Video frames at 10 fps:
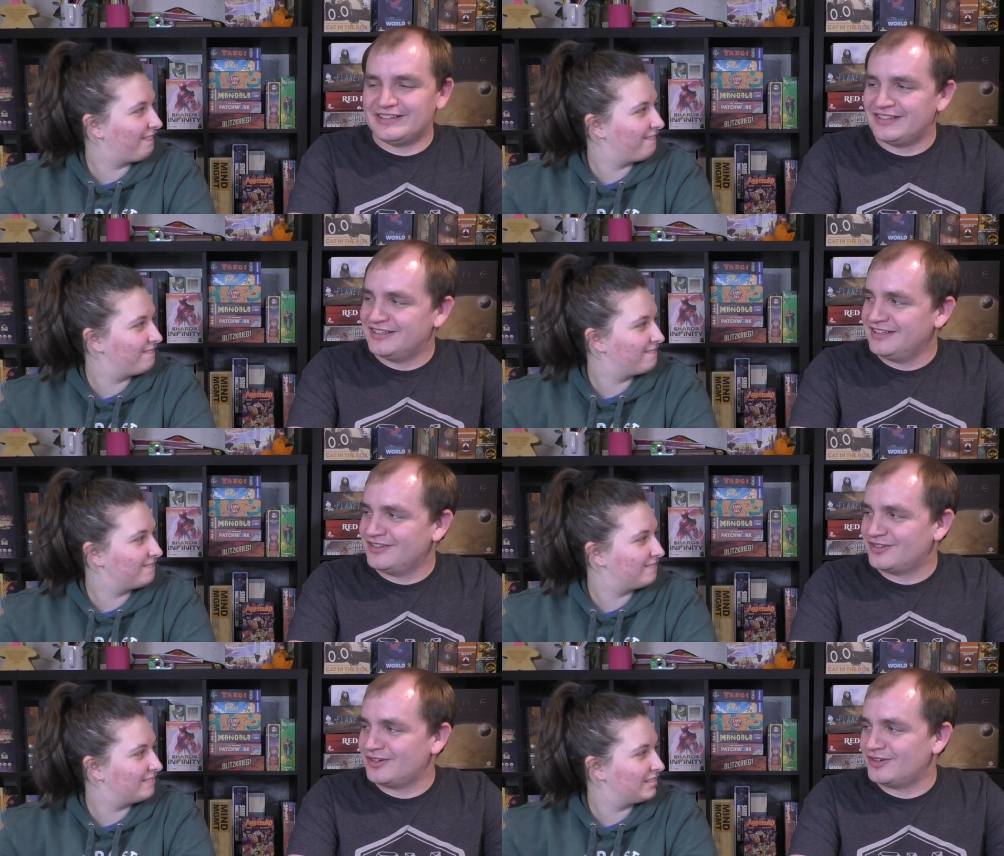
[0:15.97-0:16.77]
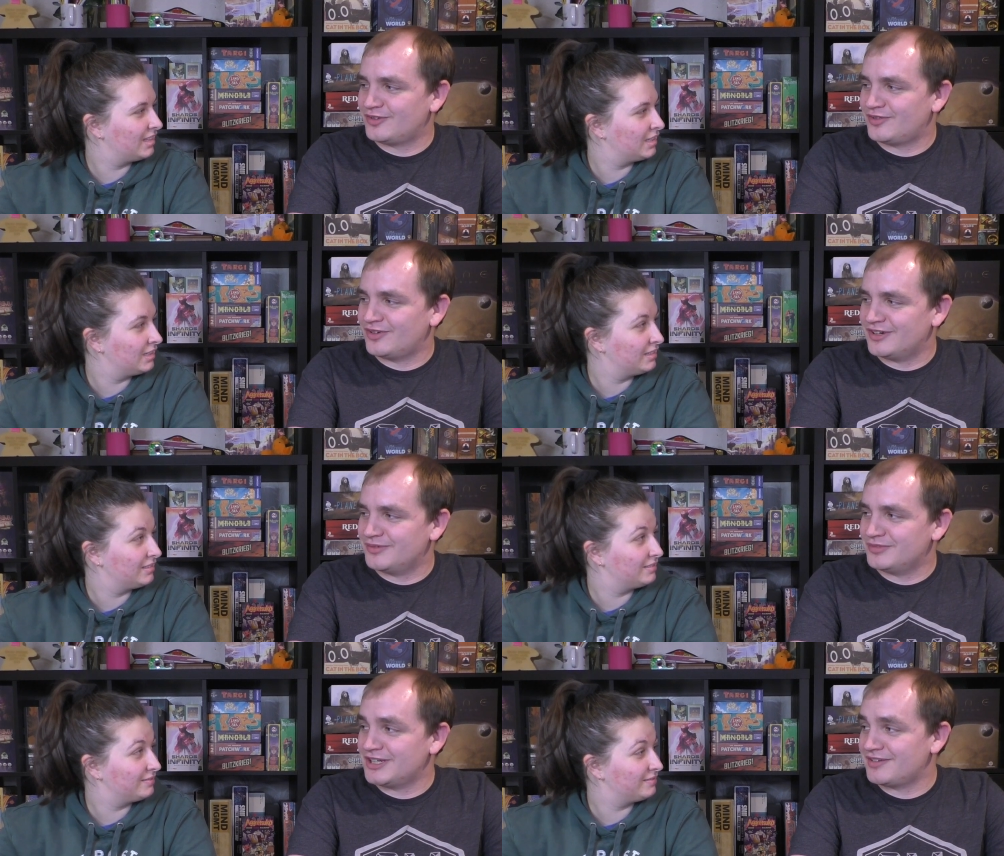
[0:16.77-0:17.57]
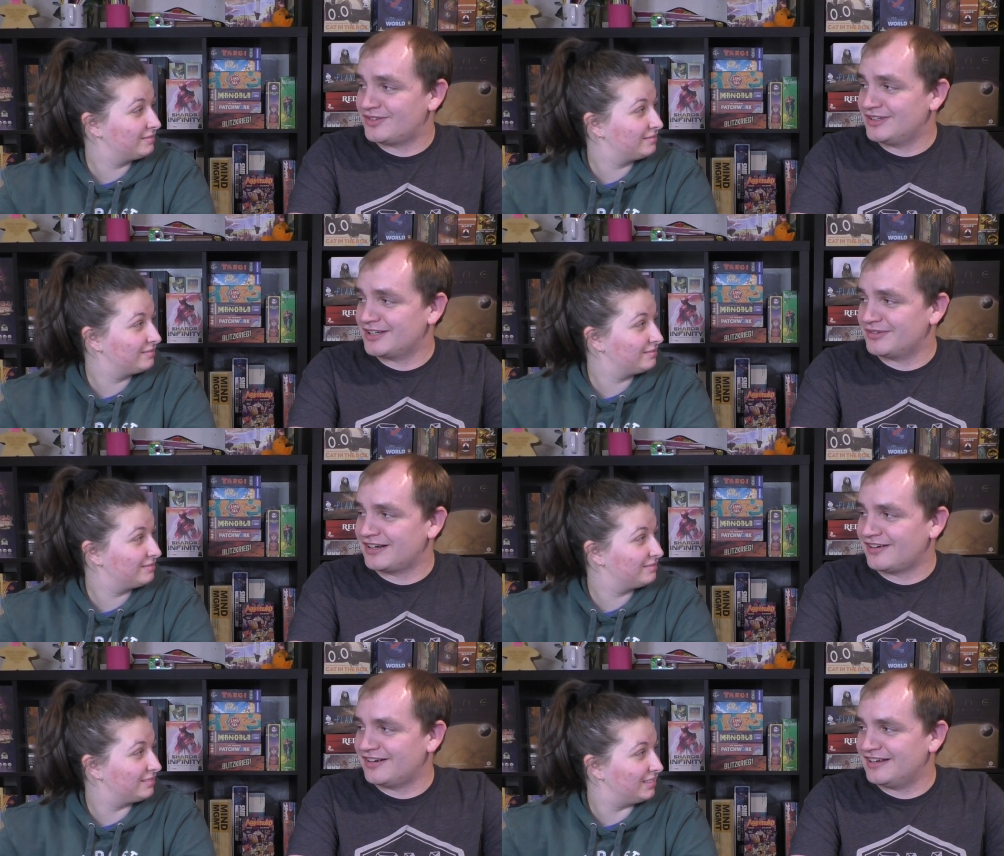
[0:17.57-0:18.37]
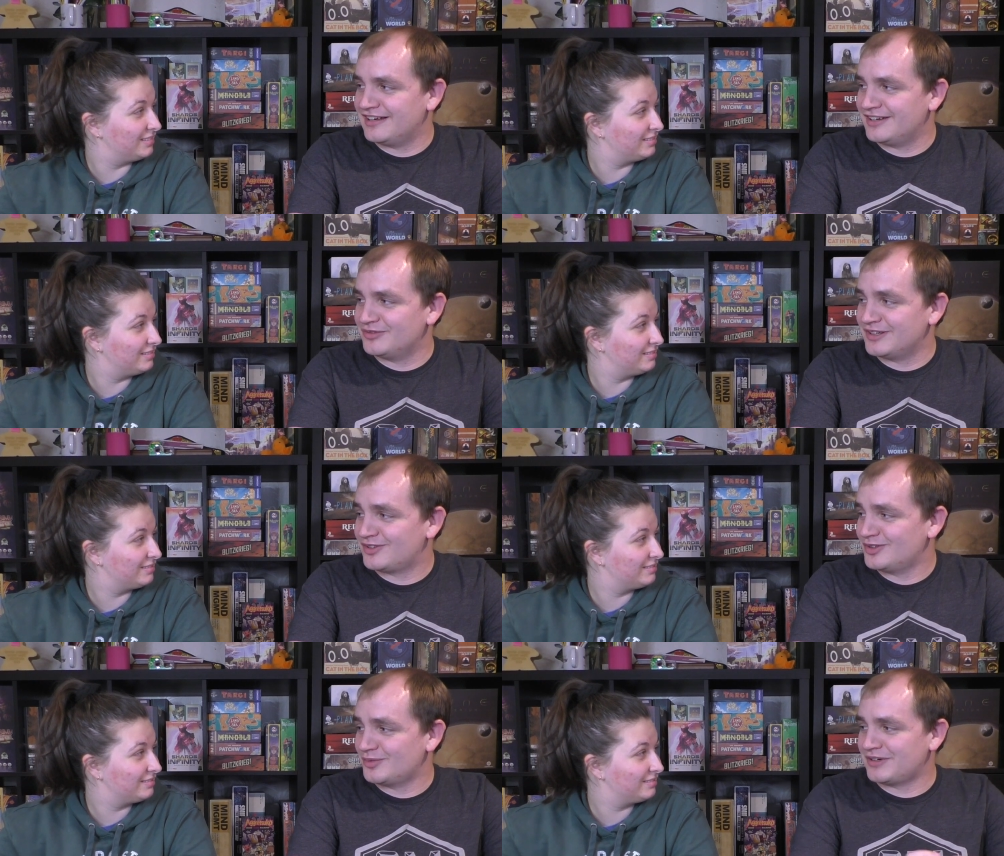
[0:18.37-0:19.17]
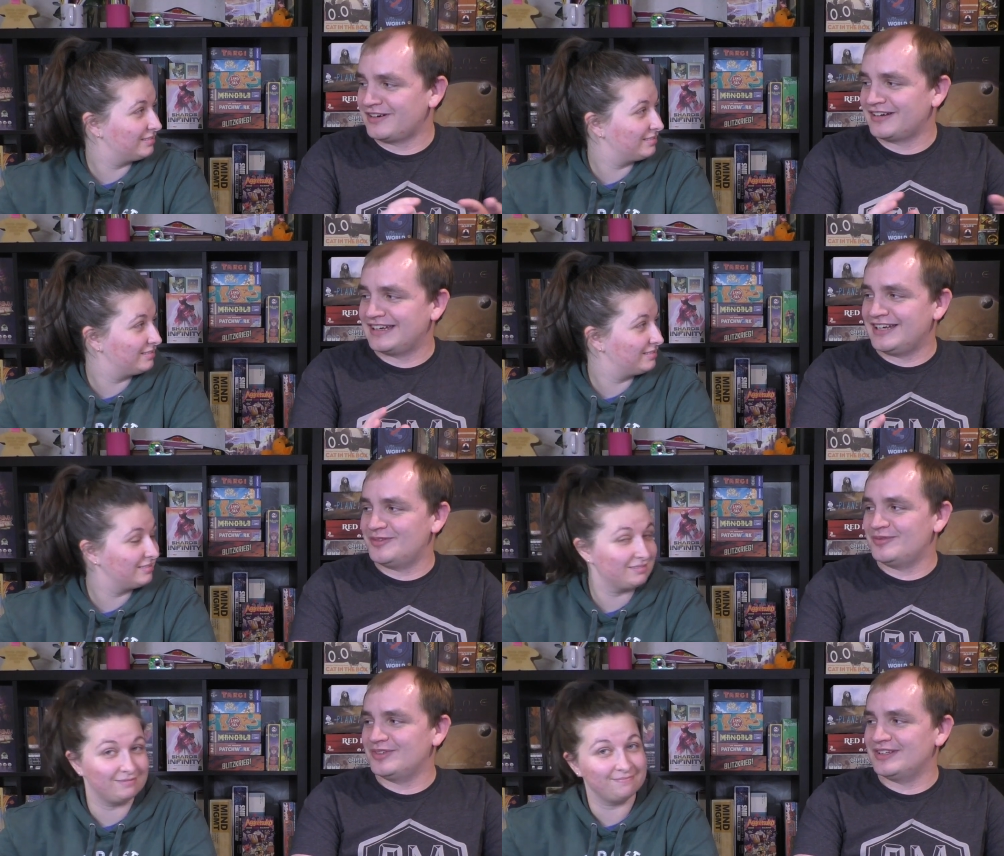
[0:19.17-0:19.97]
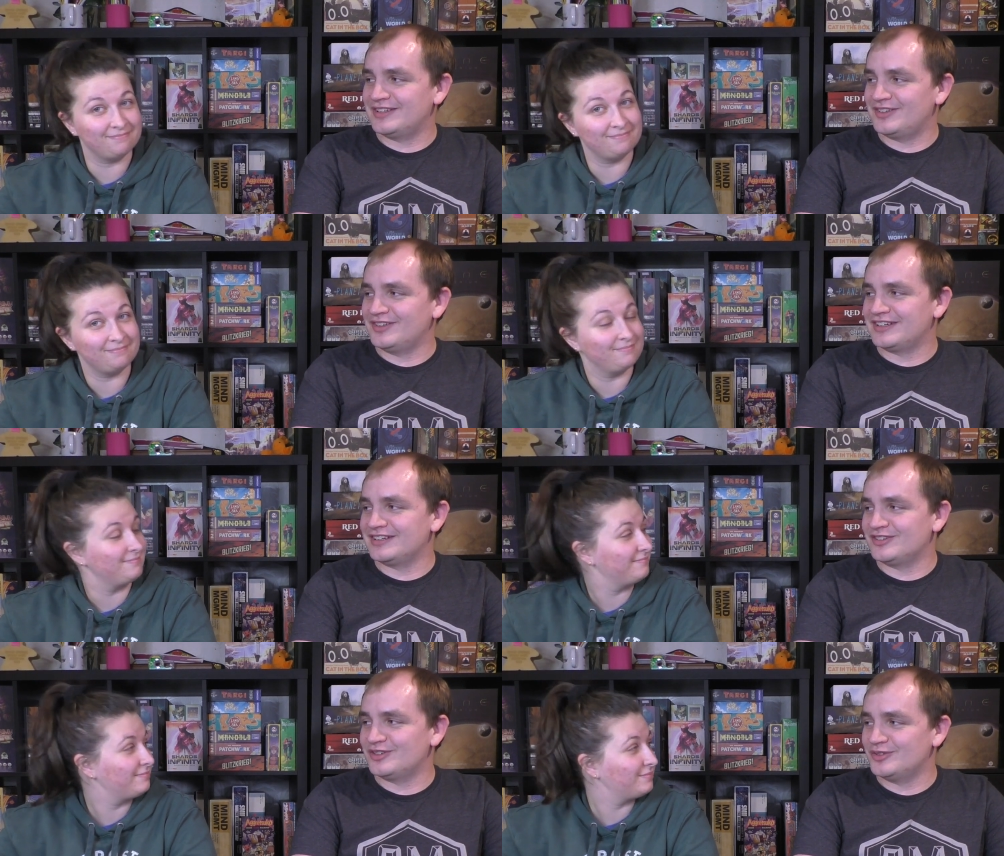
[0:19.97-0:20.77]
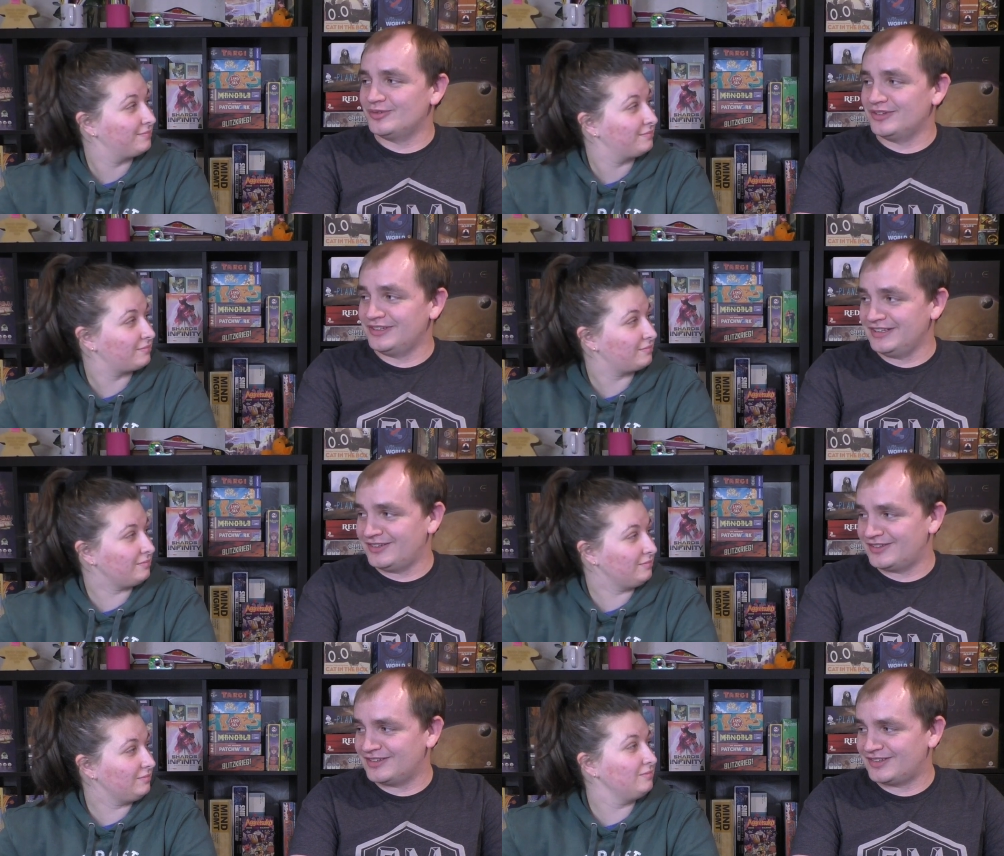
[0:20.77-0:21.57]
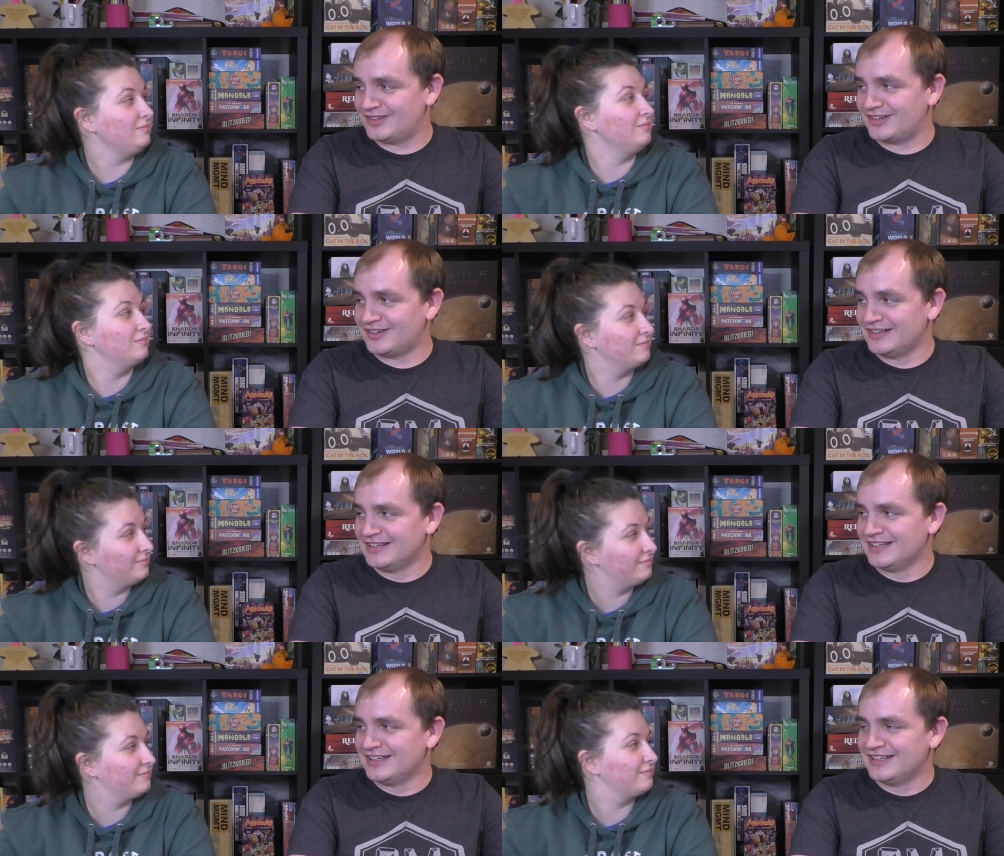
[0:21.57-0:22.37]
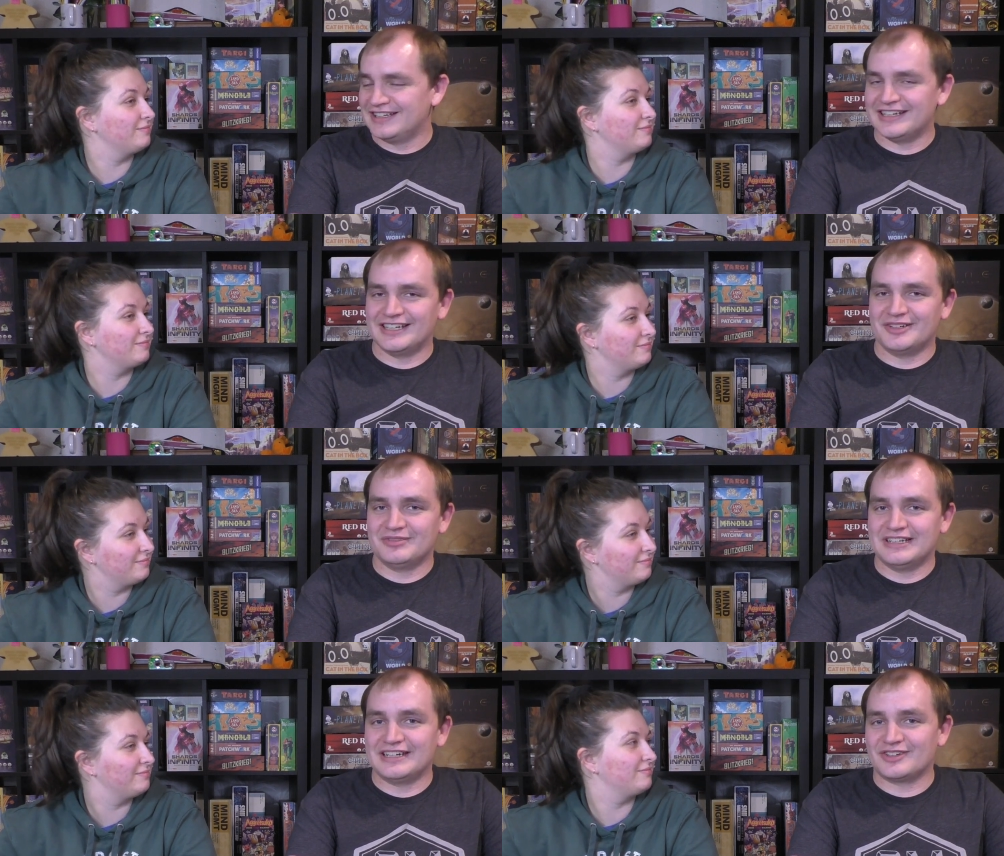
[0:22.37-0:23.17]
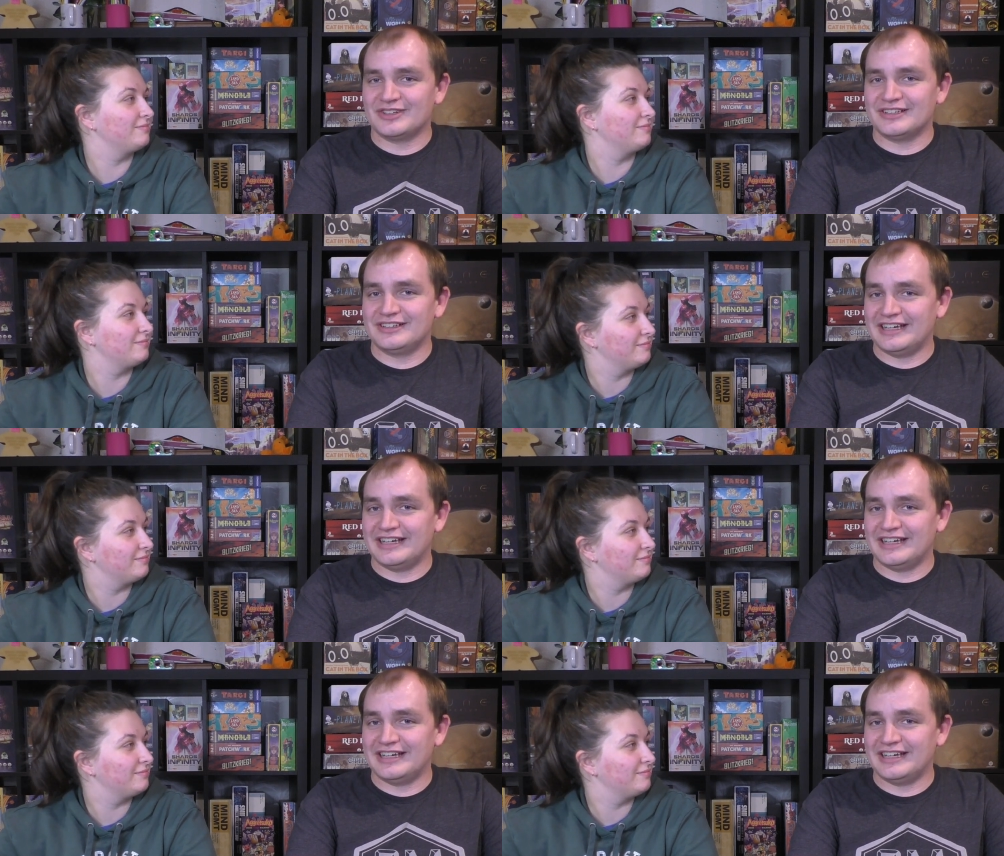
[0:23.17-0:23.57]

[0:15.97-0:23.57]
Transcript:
Speaker 1: teasers from Jamey Stegmaier on what Stonemaier Games is looking to release this year. Um, and actually,